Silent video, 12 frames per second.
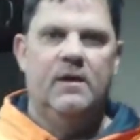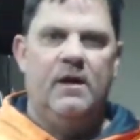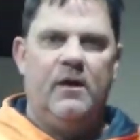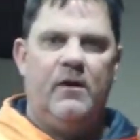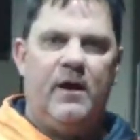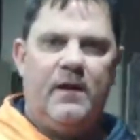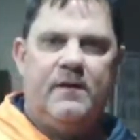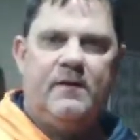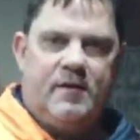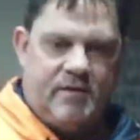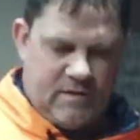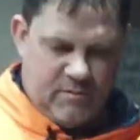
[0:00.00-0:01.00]
Alright,
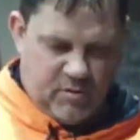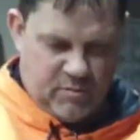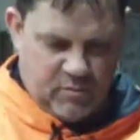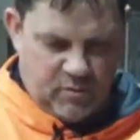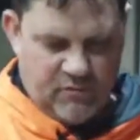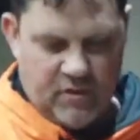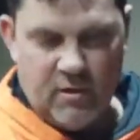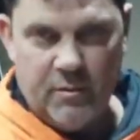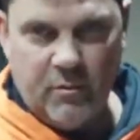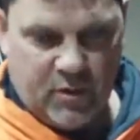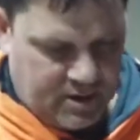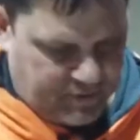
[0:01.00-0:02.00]
it's the moment we've all
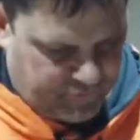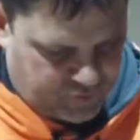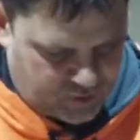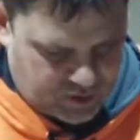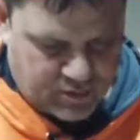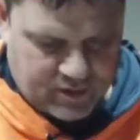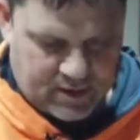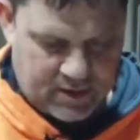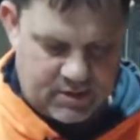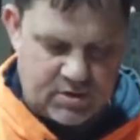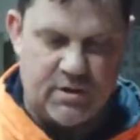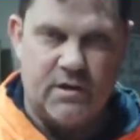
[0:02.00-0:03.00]
been waiting for. We
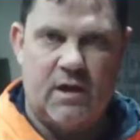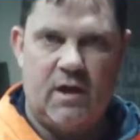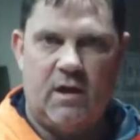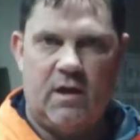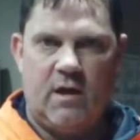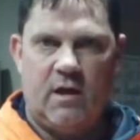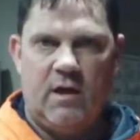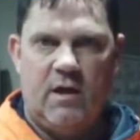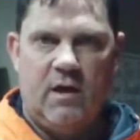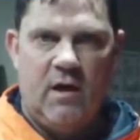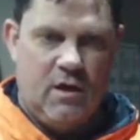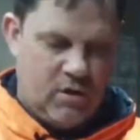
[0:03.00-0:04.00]
got our cheesecake.
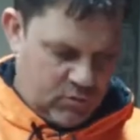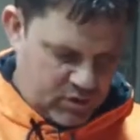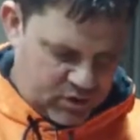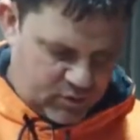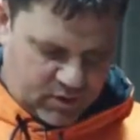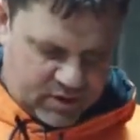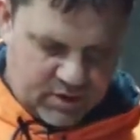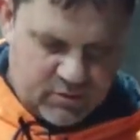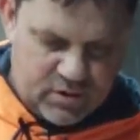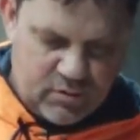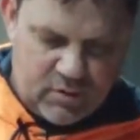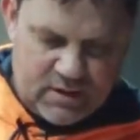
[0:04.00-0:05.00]
What you want to
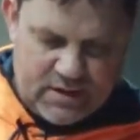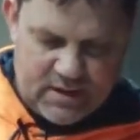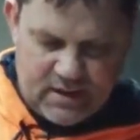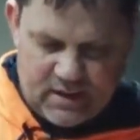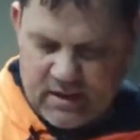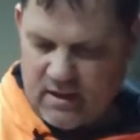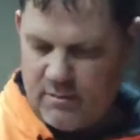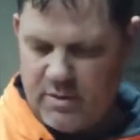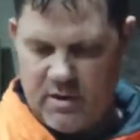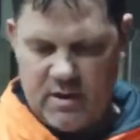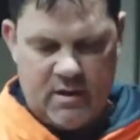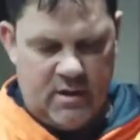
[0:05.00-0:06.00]
do is you want to take a cup,
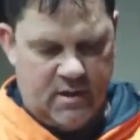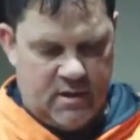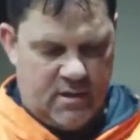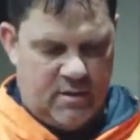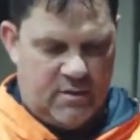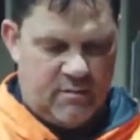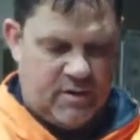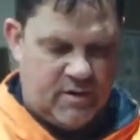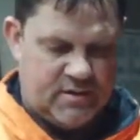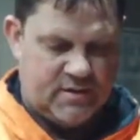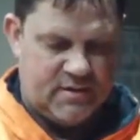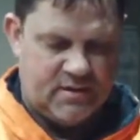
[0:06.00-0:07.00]

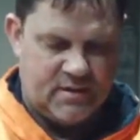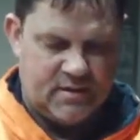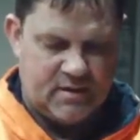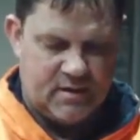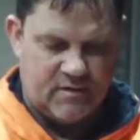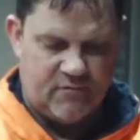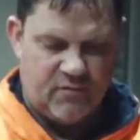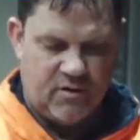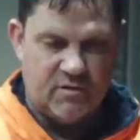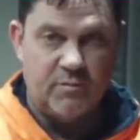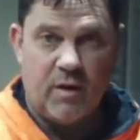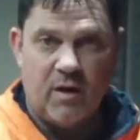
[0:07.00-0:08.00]
because this thing's got the
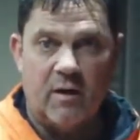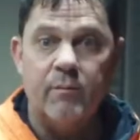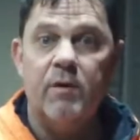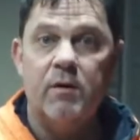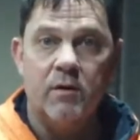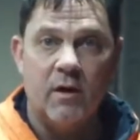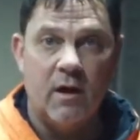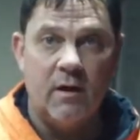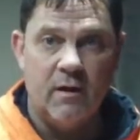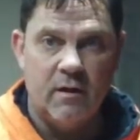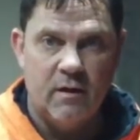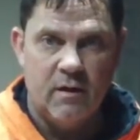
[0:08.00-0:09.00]
false bottom,
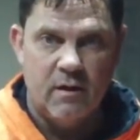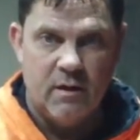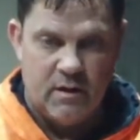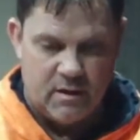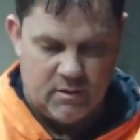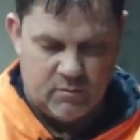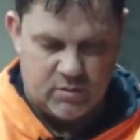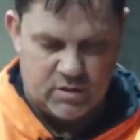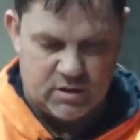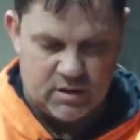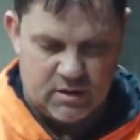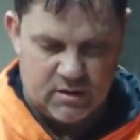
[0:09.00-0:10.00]
okay? We're
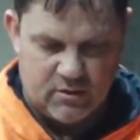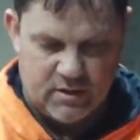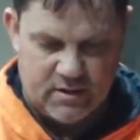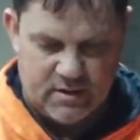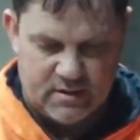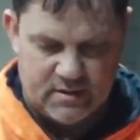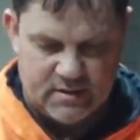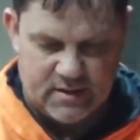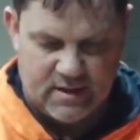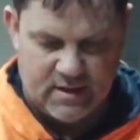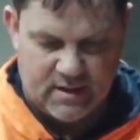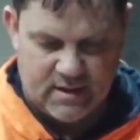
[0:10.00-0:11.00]
just going to go ahead and
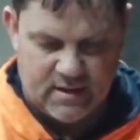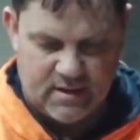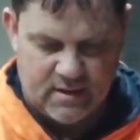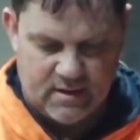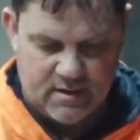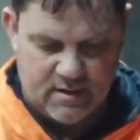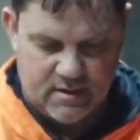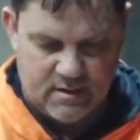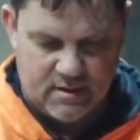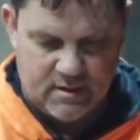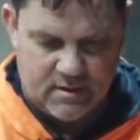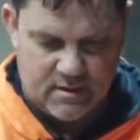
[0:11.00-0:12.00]
slide
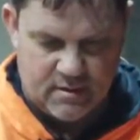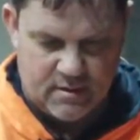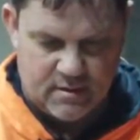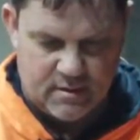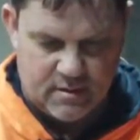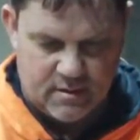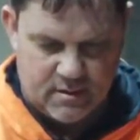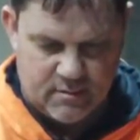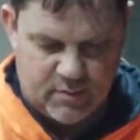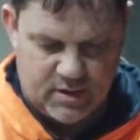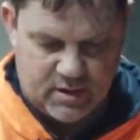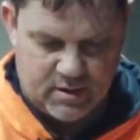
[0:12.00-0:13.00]

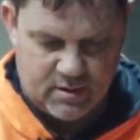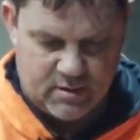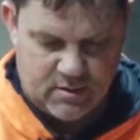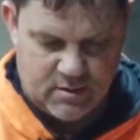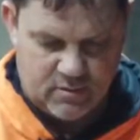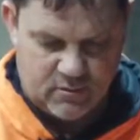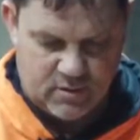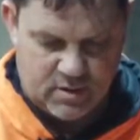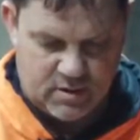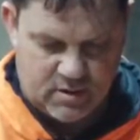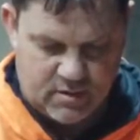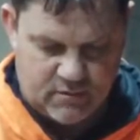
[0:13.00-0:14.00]
the pan
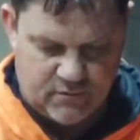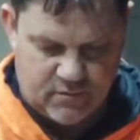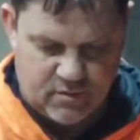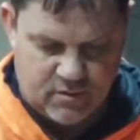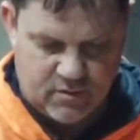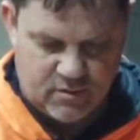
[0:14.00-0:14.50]
right off.